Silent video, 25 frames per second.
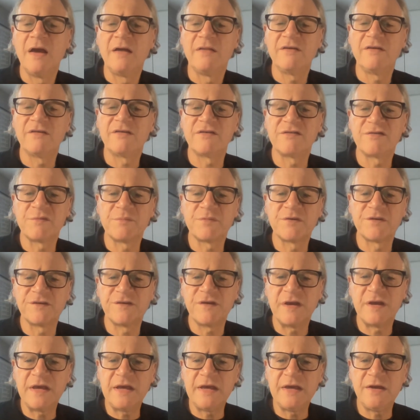This is from
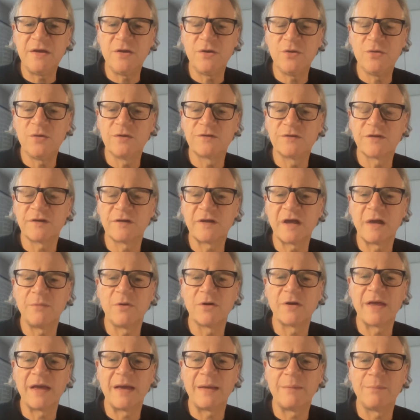C, who is going to come
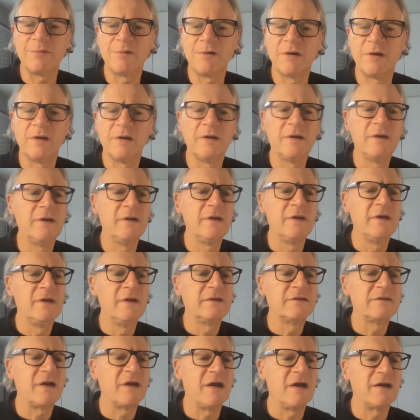on camera
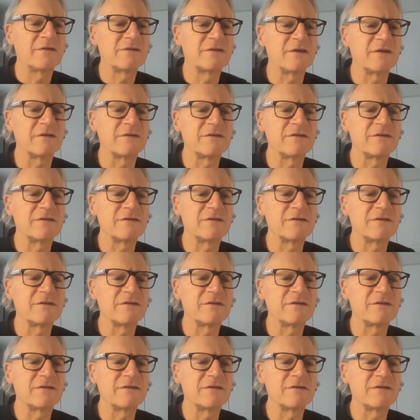to ask